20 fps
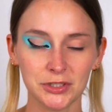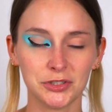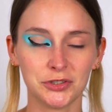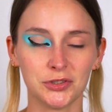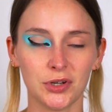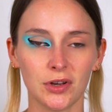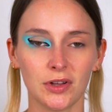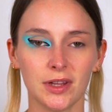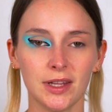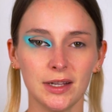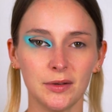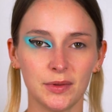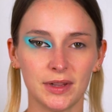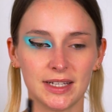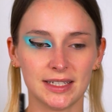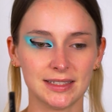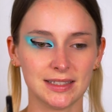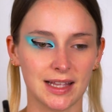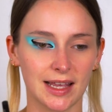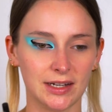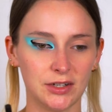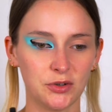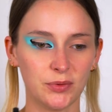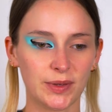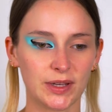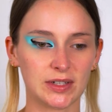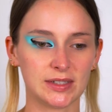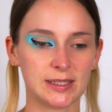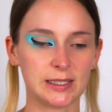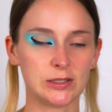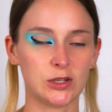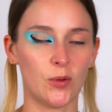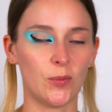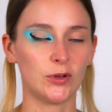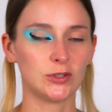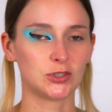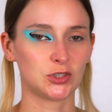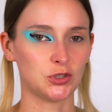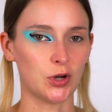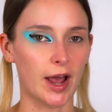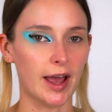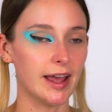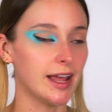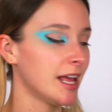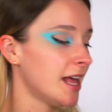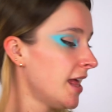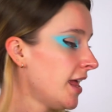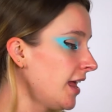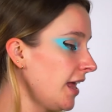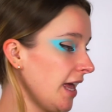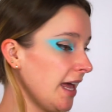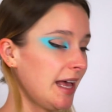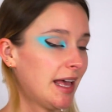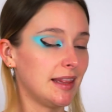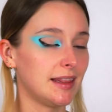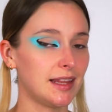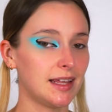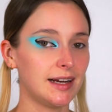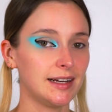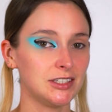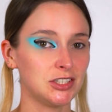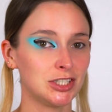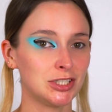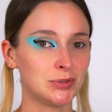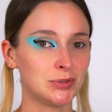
was struggling with this liner because it's almost dry, and then I